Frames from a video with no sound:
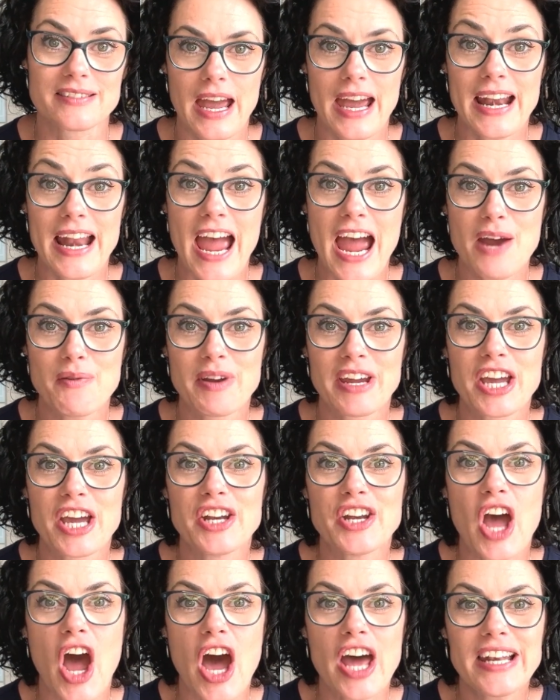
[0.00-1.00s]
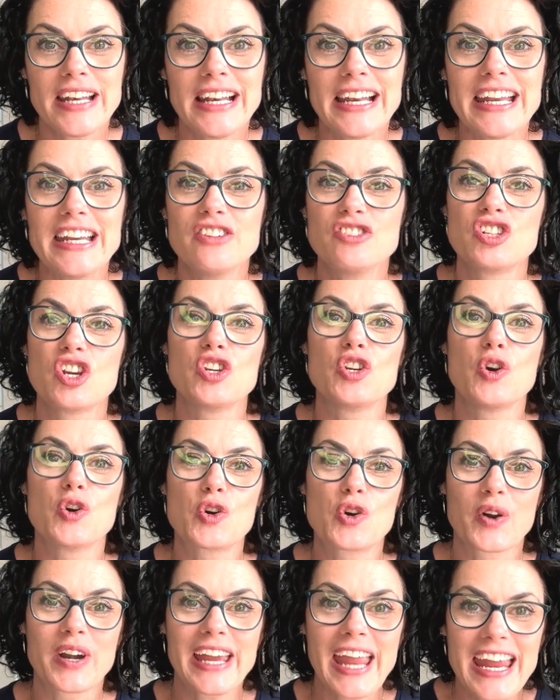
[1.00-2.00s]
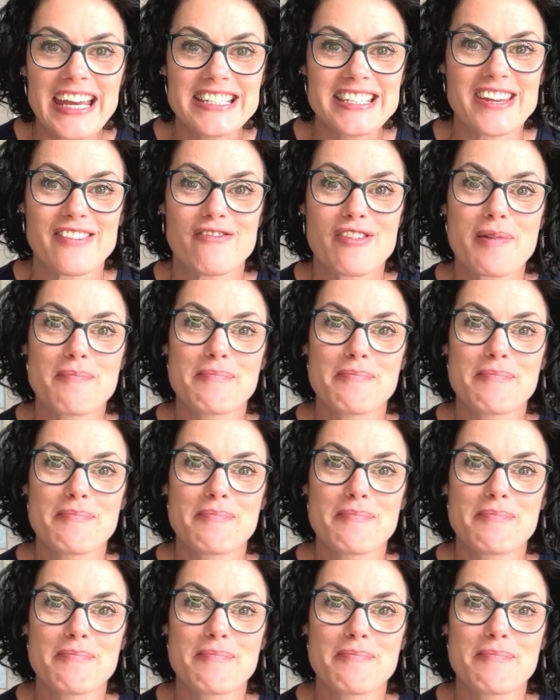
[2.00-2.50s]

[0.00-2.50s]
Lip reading: and how it can unleash your creative